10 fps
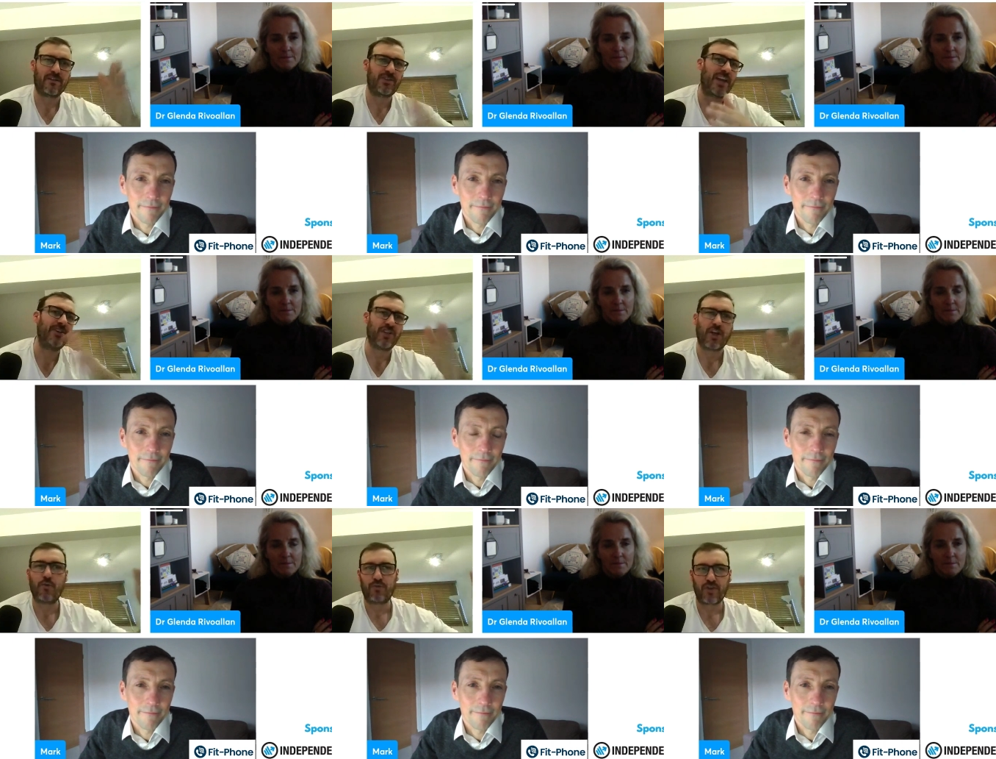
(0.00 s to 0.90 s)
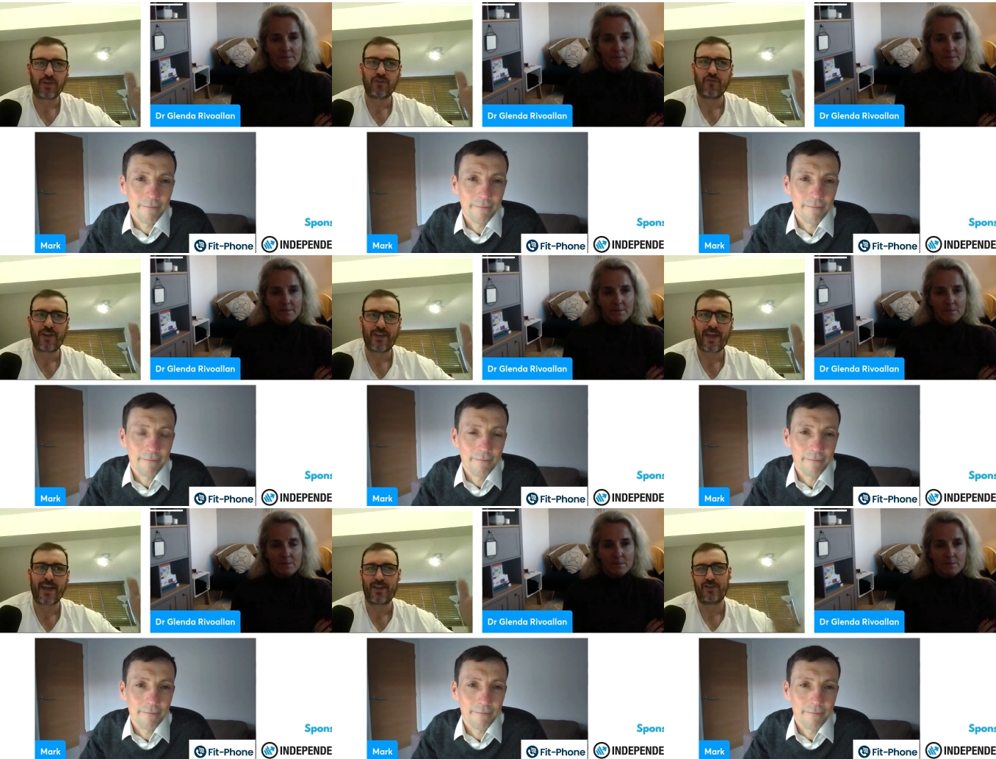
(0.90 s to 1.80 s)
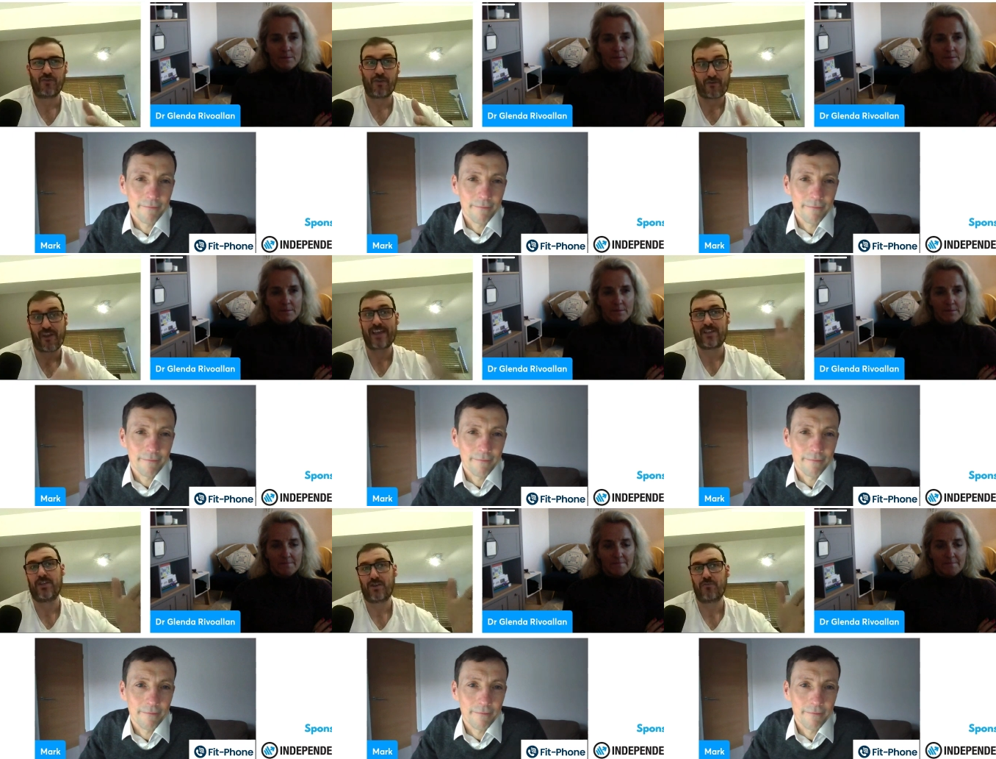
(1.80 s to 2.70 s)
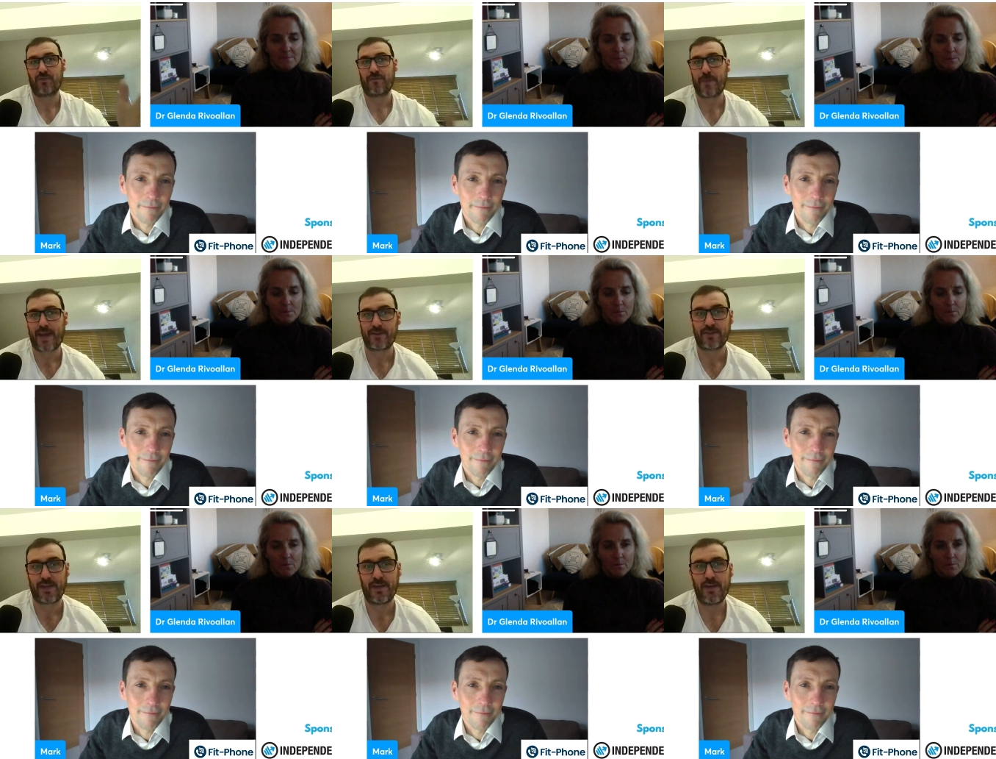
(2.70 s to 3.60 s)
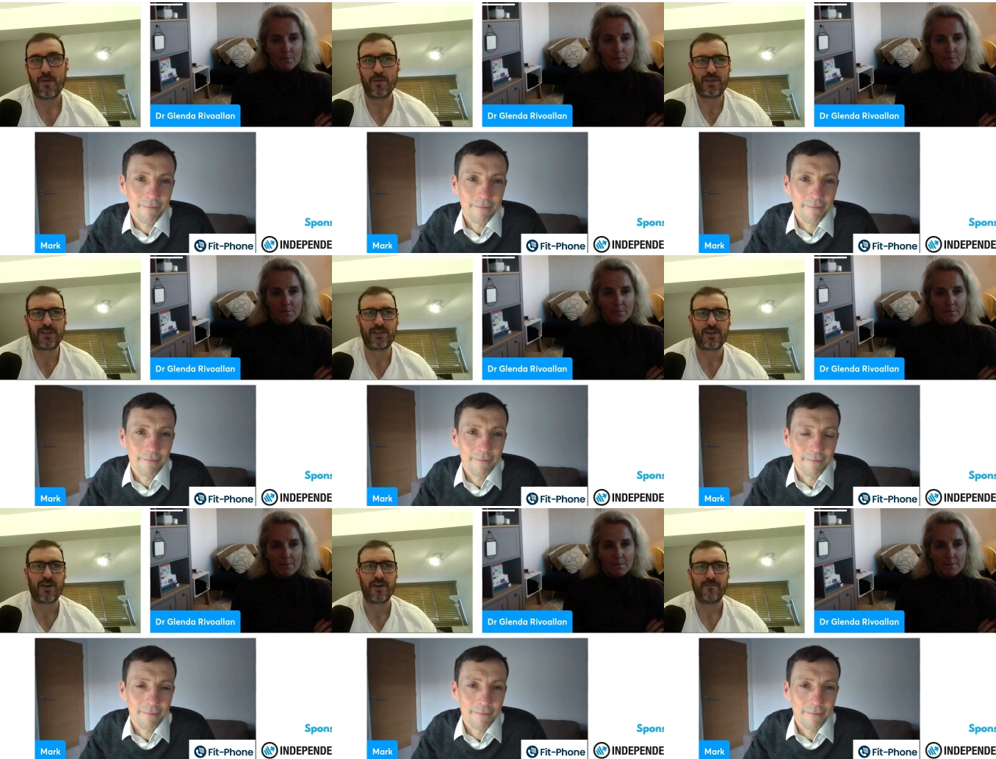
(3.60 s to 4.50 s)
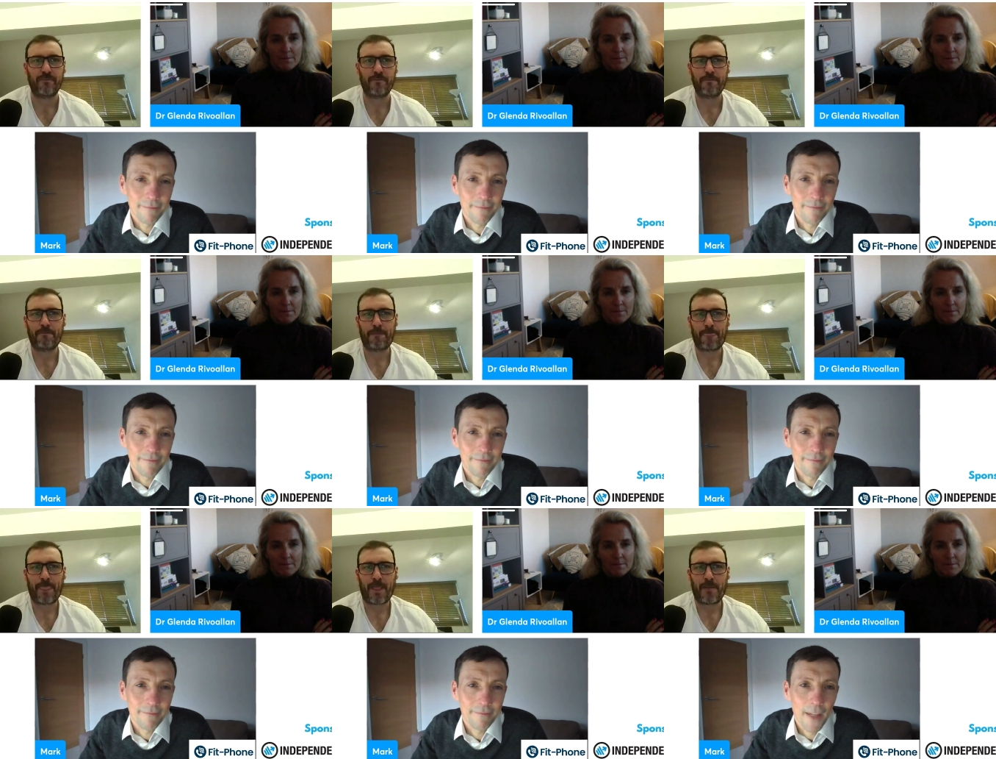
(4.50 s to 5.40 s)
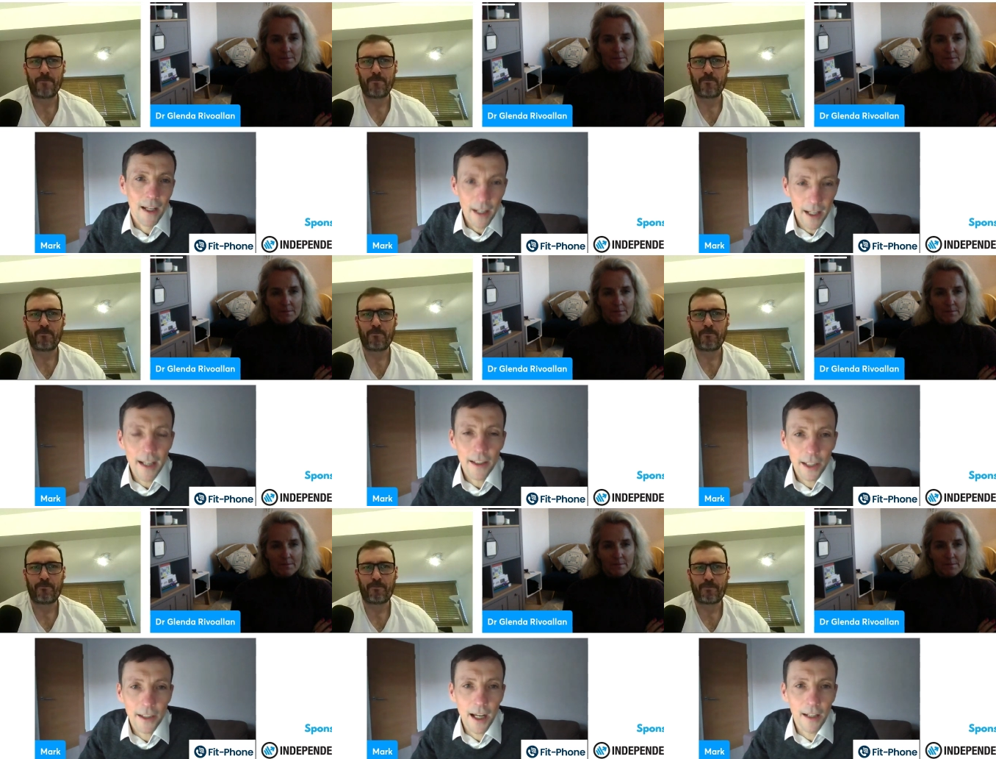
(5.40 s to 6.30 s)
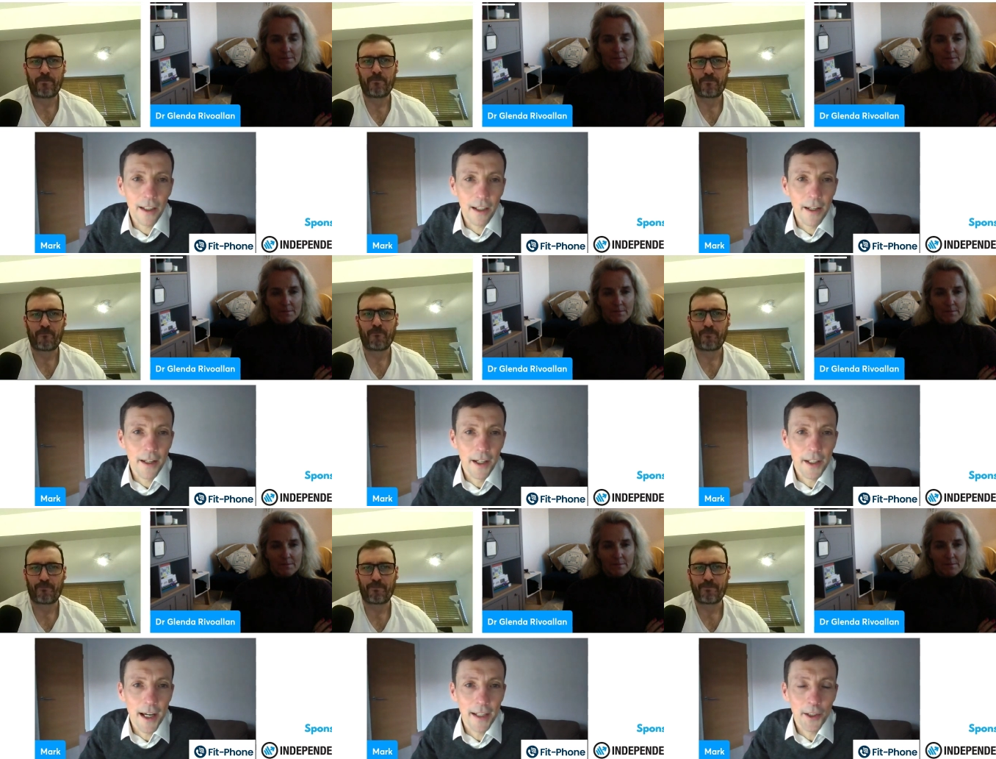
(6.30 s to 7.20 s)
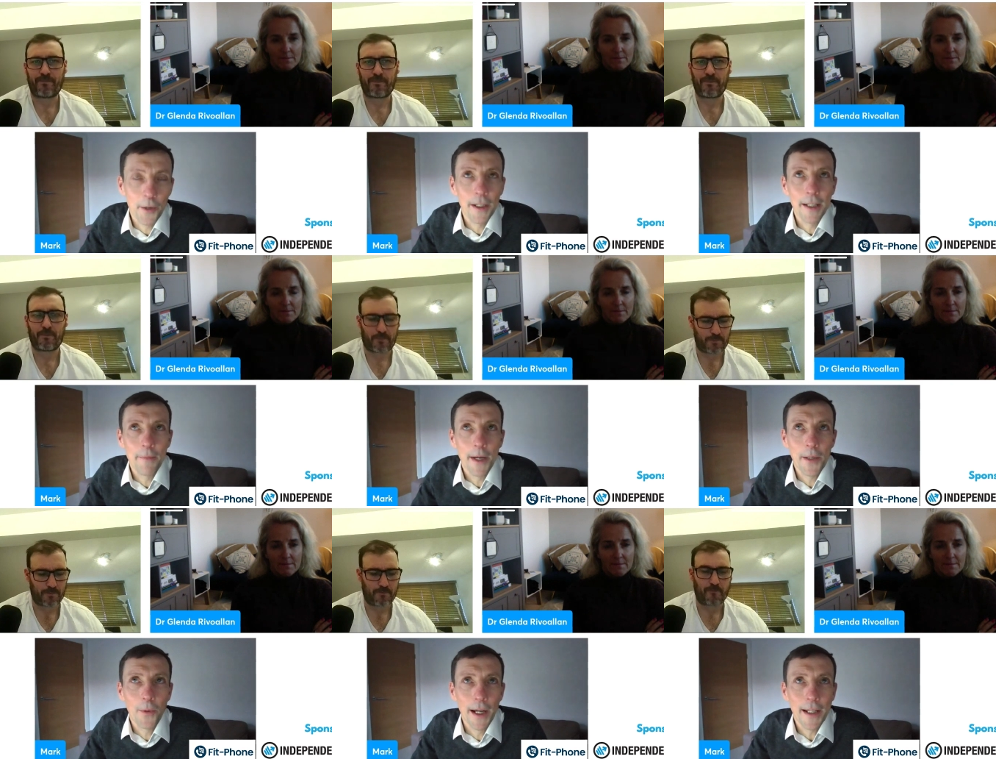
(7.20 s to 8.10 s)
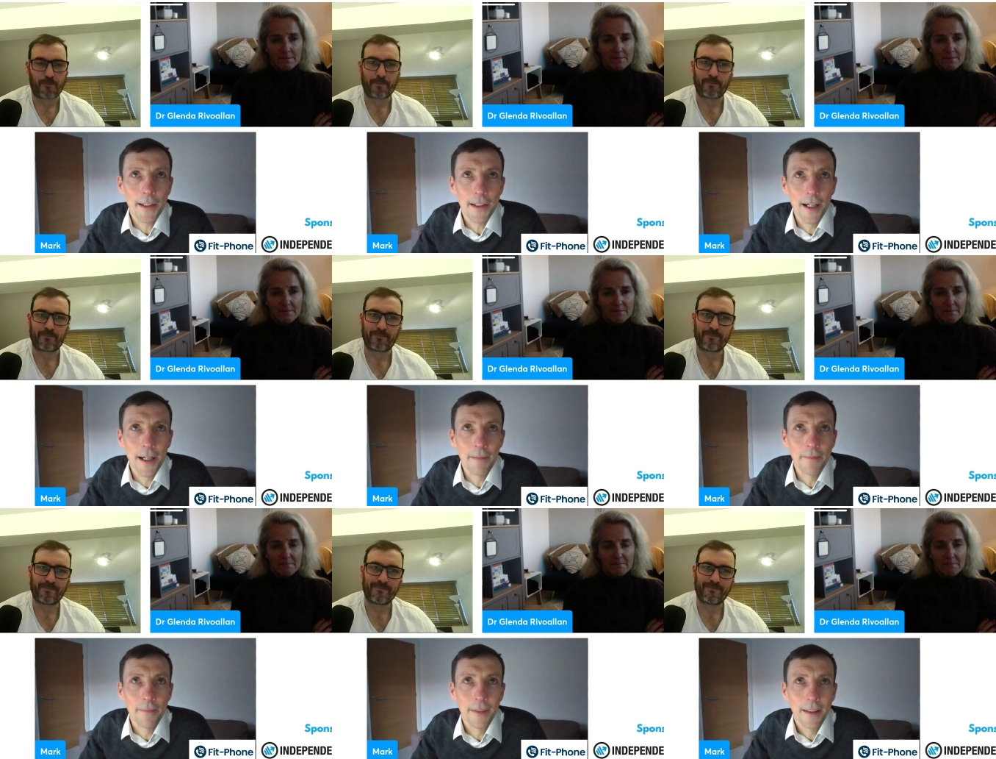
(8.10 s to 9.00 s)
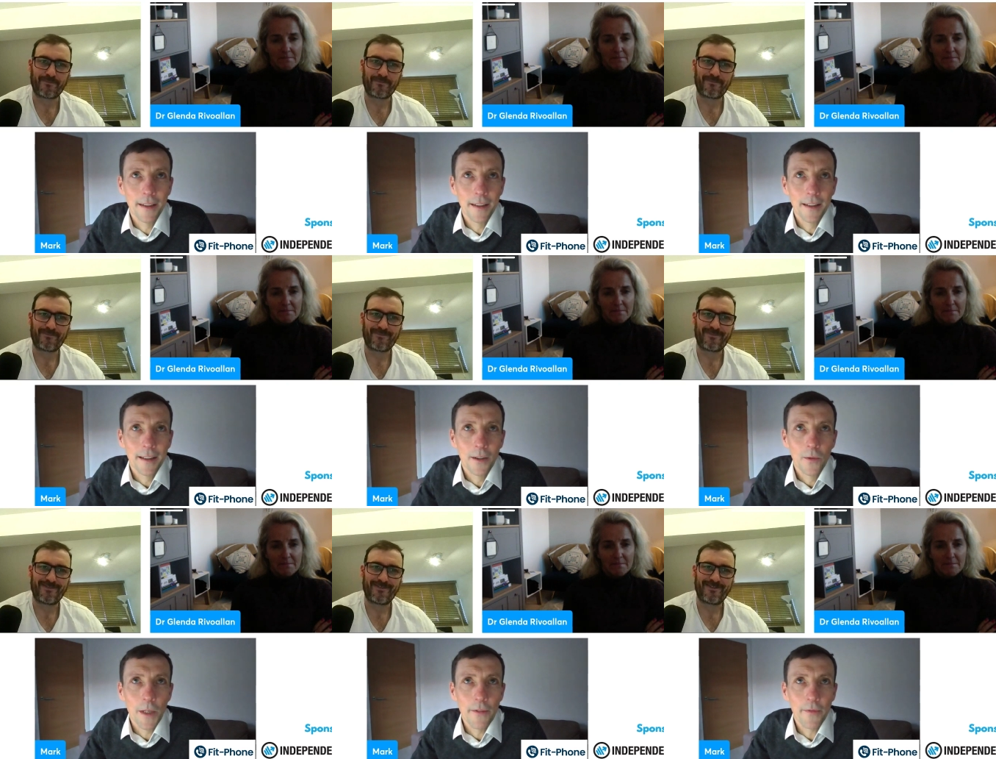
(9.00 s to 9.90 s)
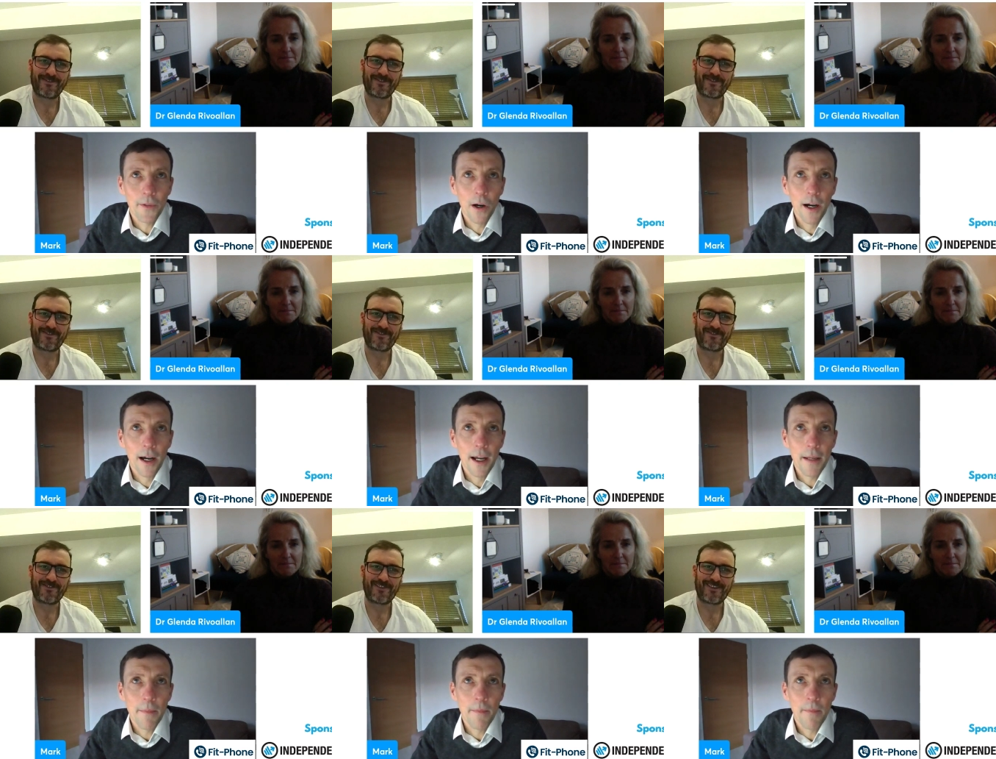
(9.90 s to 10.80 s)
Speaker 1: change a culture that's already there. You're sort of creating the culture from the outset, which is exciting.
Speaker 2: It's exactly like that. Yeah. So in many ways, um, we've got a